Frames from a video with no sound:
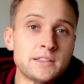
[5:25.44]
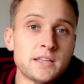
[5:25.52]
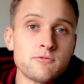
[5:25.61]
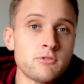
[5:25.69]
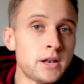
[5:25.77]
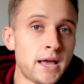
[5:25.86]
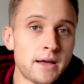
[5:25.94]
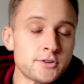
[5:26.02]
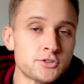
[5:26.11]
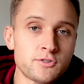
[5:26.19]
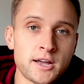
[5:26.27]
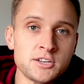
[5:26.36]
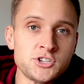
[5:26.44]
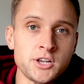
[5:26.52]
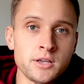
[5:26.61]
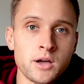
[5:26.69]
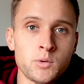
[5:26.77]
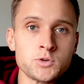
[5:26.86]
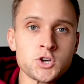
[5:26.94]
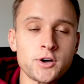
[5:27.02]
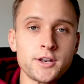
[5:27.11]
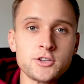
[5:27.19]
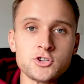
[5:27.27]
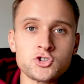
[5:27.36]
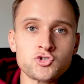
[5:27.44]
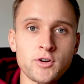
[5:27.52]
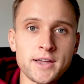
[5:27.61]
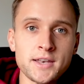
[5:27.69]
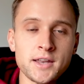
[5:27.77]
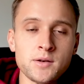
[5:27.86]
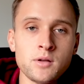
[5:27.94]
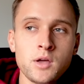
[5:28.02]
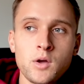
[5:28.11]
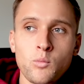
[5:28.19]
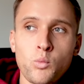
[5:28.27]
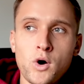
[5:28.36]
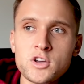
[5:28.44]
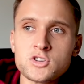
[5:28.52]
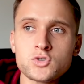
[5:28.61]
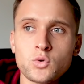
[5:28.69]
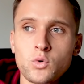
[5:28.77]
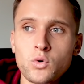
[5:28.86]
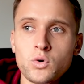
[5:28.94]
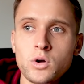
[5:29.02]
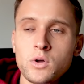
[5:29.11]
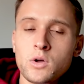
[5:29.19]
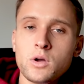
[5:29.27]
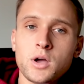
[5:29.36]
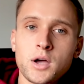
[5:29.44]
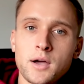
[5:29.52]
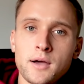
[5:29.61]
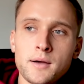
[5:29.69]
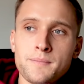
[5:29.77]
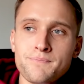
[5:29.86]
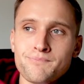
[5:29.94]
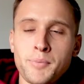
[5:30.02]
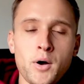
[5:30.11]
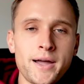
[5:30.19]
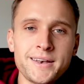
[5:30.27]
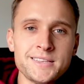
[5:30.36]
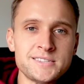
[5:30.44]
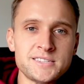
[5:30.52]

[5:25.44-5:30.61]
I didn't really have a strategy. I was kind of just trading what I saw, buying and